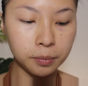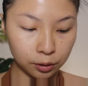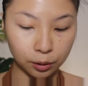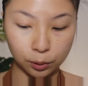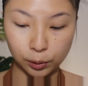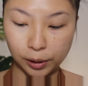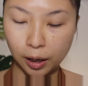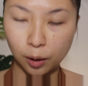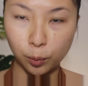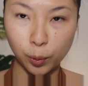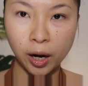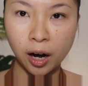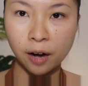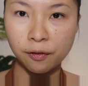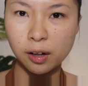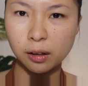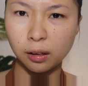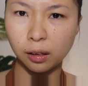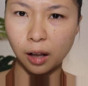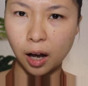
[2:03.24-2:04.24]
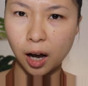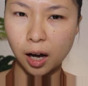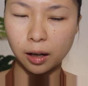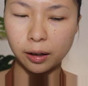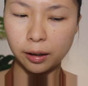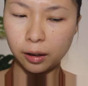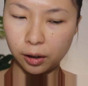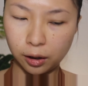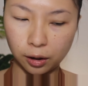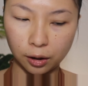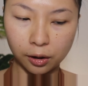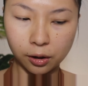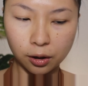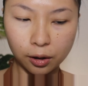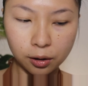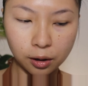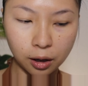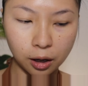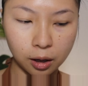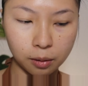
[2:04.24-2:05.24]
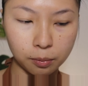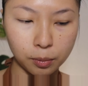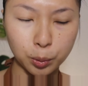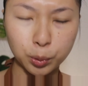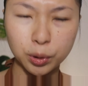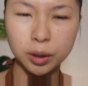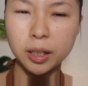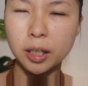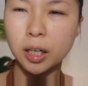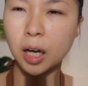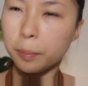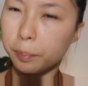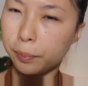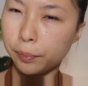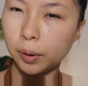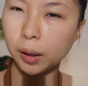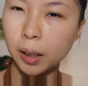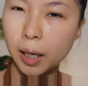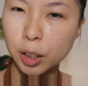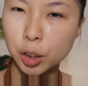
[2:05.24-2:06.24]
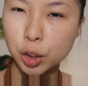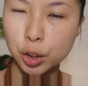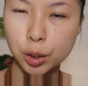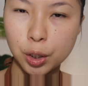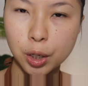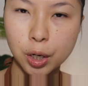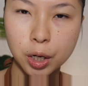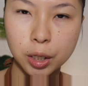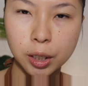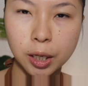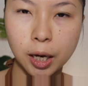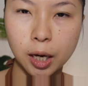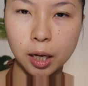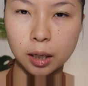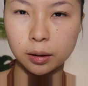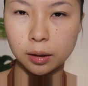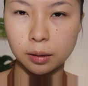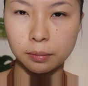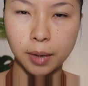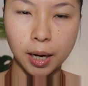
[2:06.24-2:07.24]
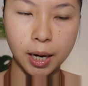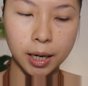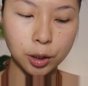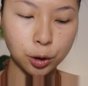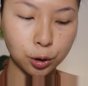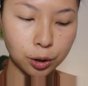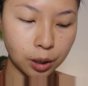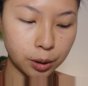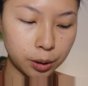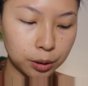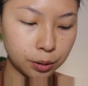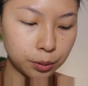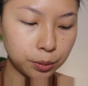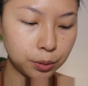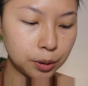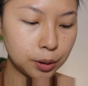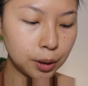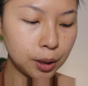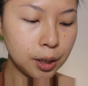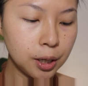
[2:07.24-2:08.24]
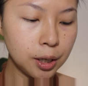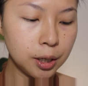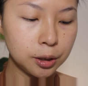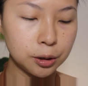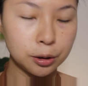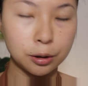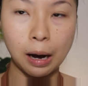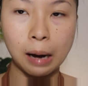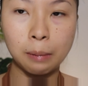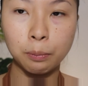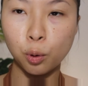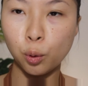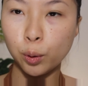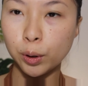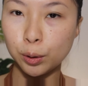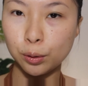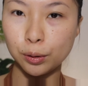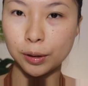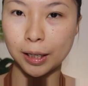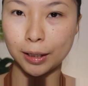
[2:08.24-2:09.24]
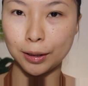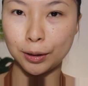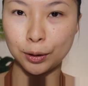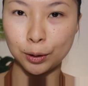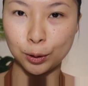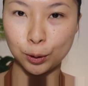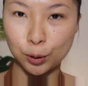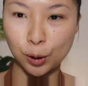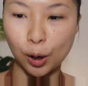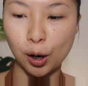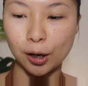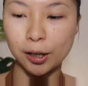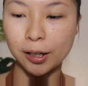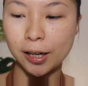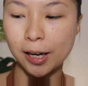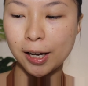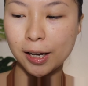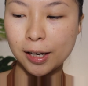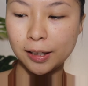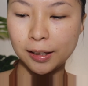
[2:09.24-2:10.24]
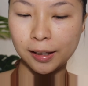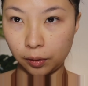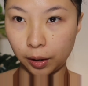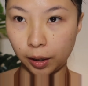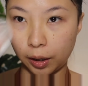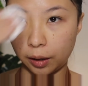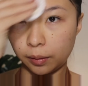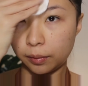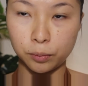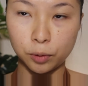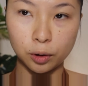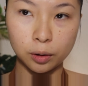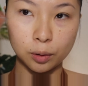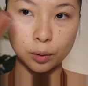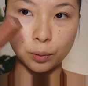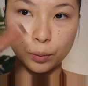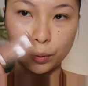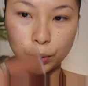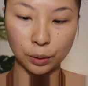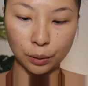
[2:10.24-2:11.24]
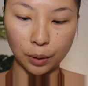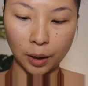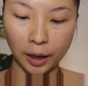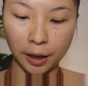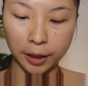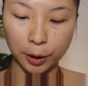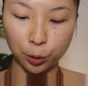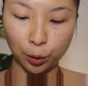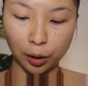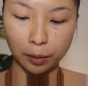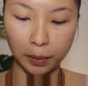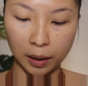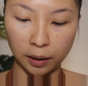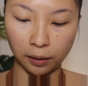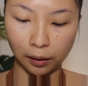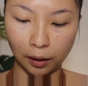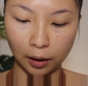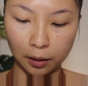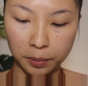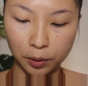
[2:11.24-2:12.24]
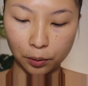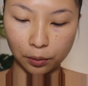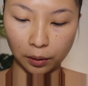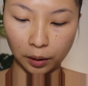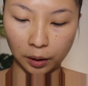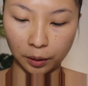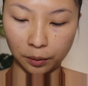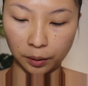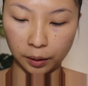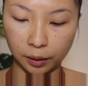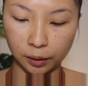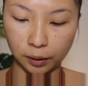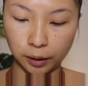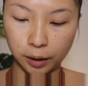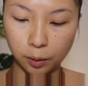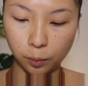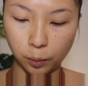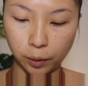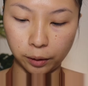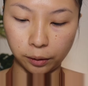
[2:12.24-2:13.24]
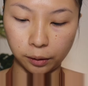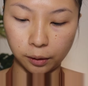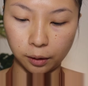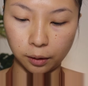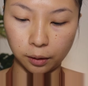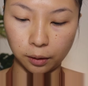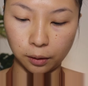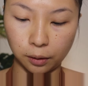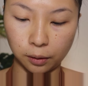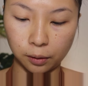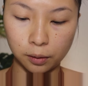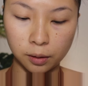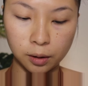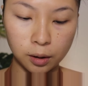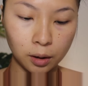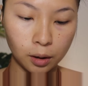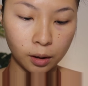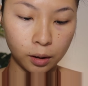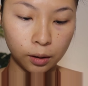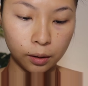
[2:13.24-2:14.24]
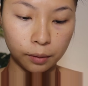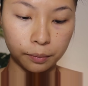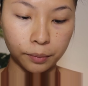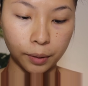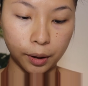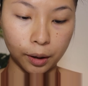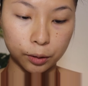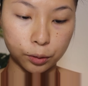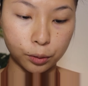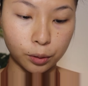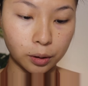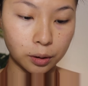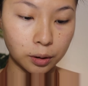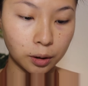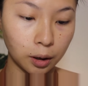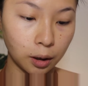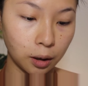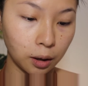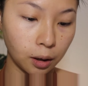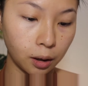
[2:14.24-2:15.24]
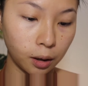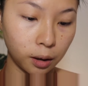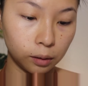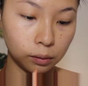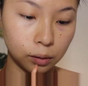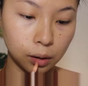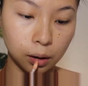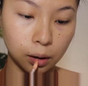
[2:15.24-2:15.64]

So yeah, we have a lot here, mostly complexion and some eyeshadows. So I'm going to get started. Okay, I'm just going to hydrate my lips really quickly with the Patrita